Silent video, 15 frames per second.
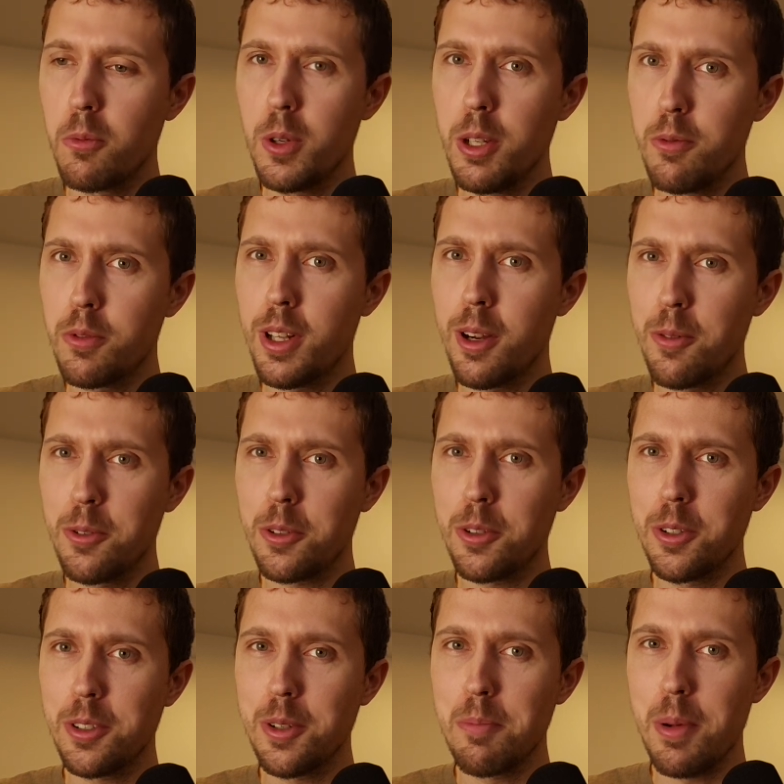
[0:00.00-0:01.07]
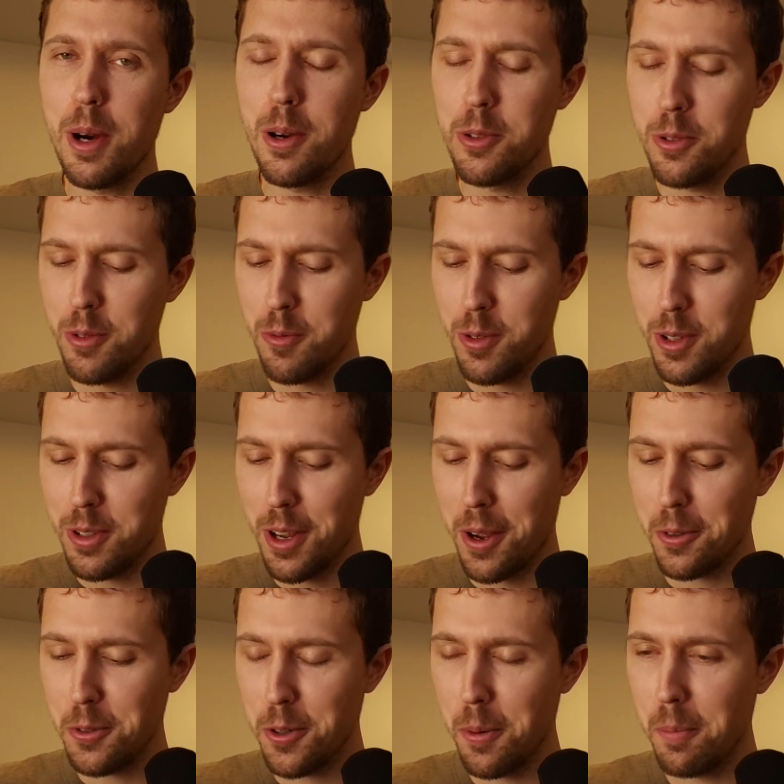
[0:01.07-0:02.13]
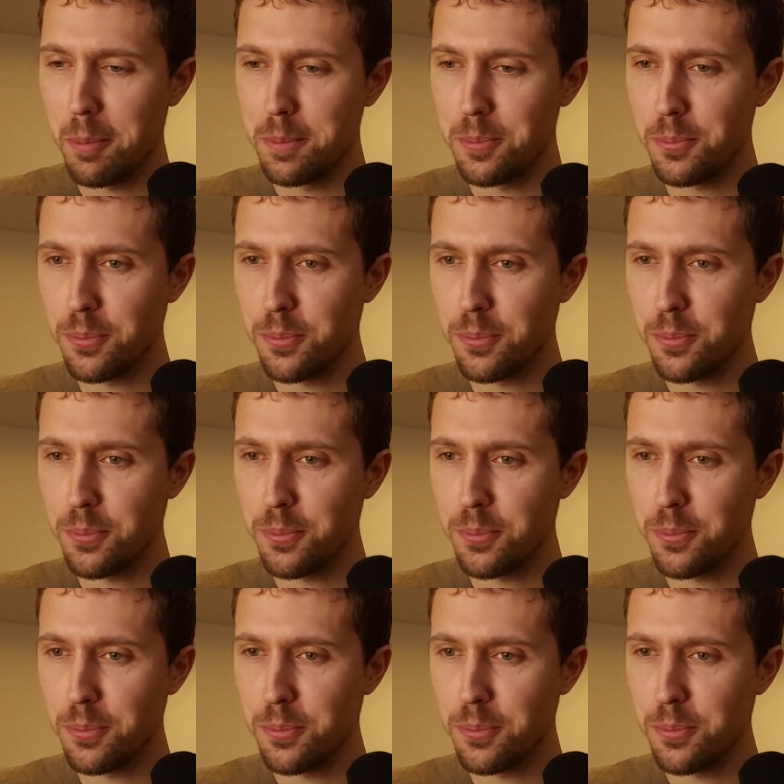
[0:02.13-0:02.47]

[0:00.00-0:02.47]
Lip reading: Wheat flour is a good comparison for the texture.